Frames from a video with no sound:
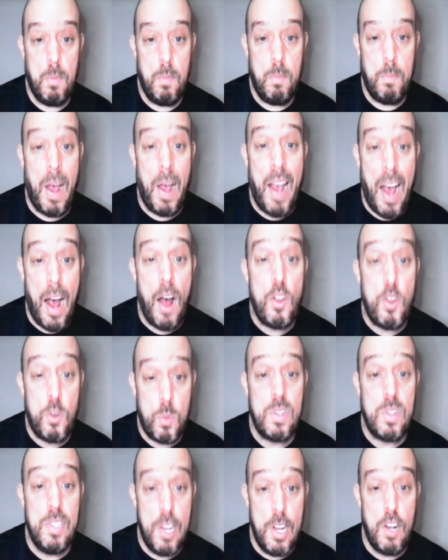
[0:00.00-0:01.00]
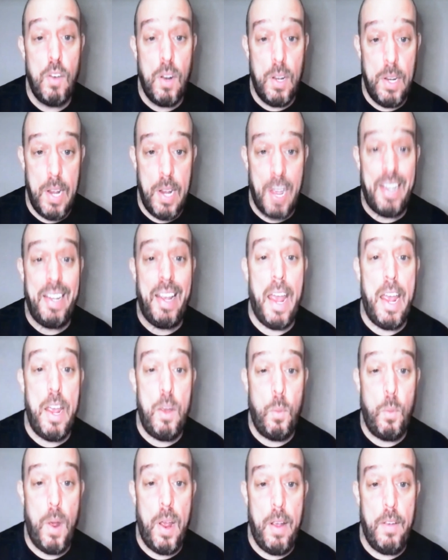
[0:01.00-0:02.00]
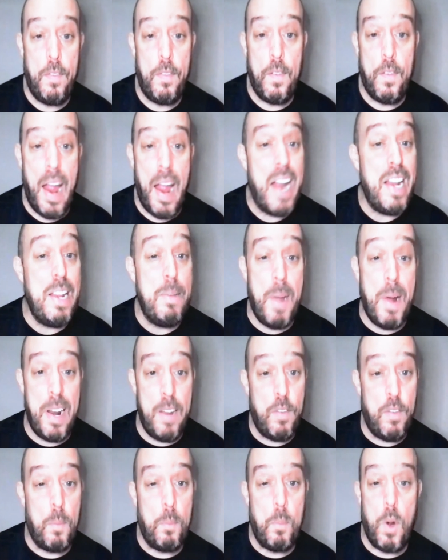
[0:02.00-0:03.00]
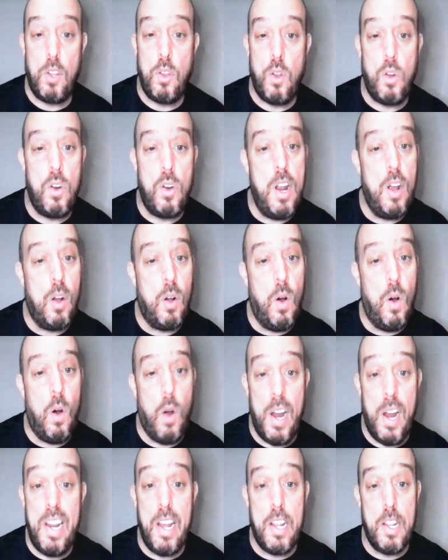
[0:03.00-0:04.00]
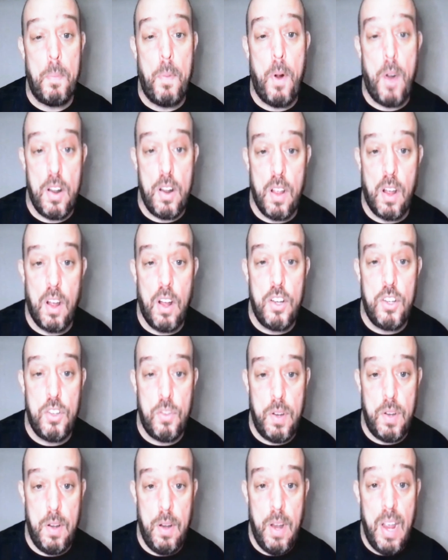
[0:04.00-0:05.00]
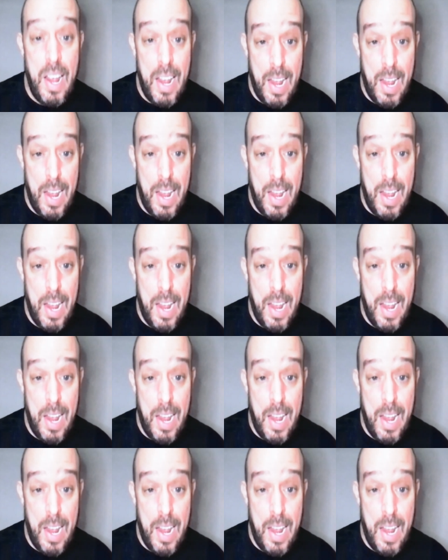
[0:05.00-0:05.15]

my house was literally a gateway for anybody from Puerto Rico or any other part of the country